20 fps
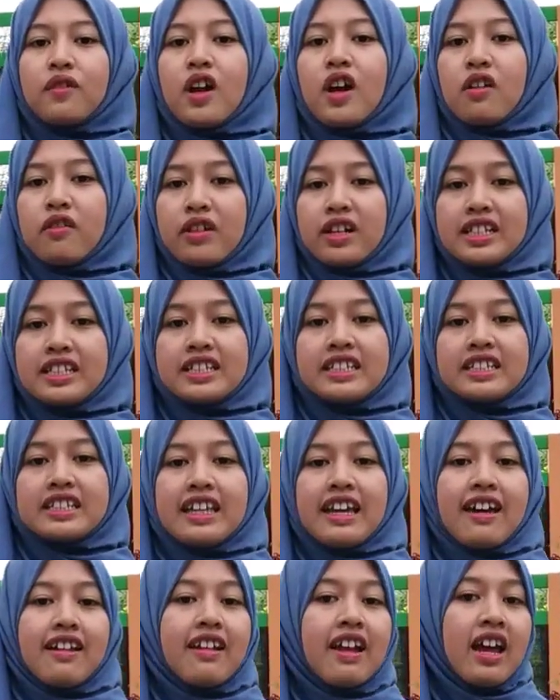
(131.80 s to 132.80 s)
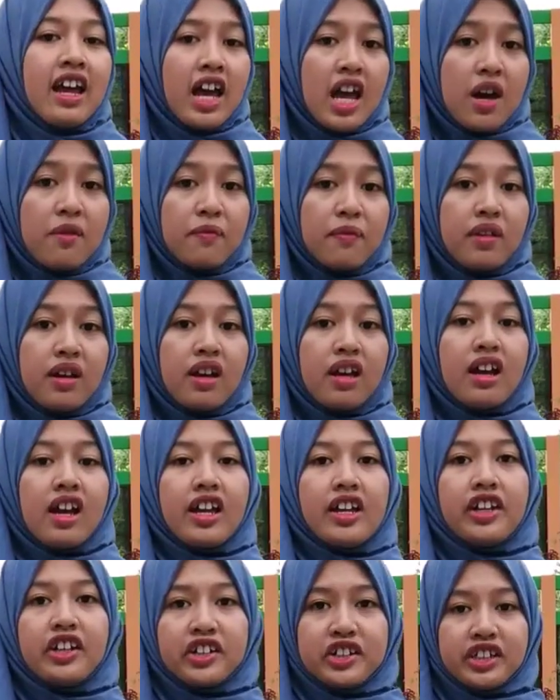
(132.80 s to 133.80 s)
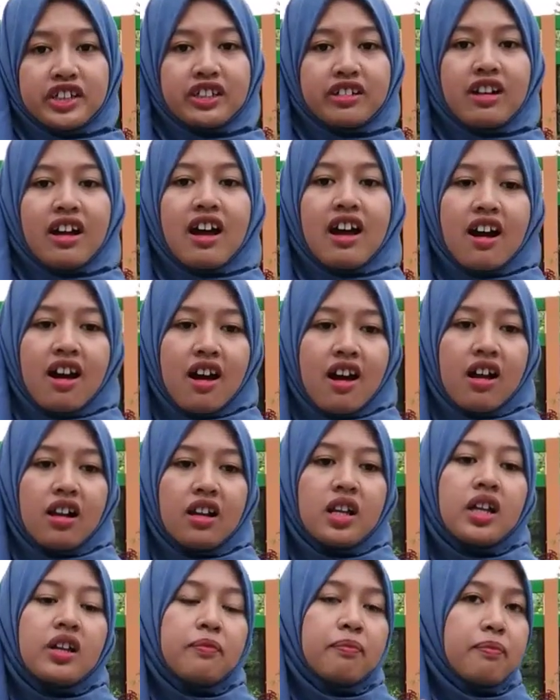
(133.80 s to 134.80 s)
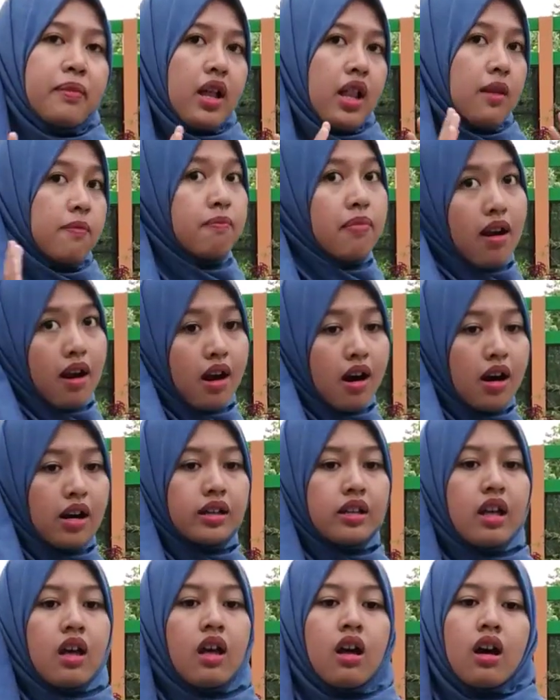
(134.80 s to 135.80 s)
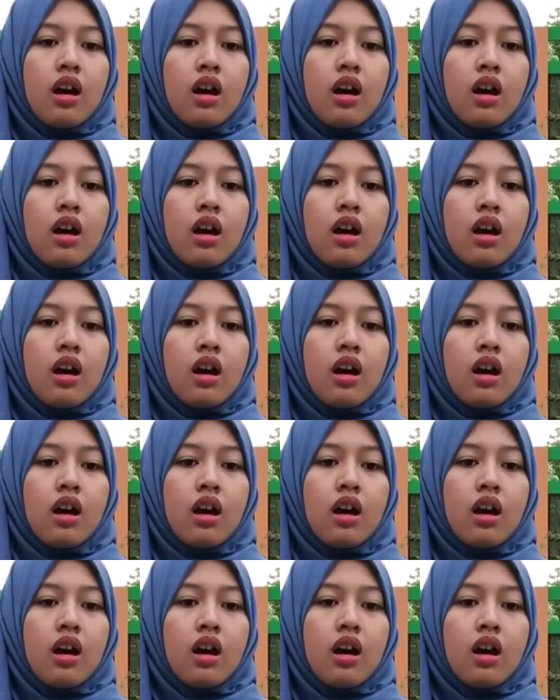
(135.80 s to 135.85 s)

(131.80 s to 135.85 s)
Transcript: Flowers can have either all male part,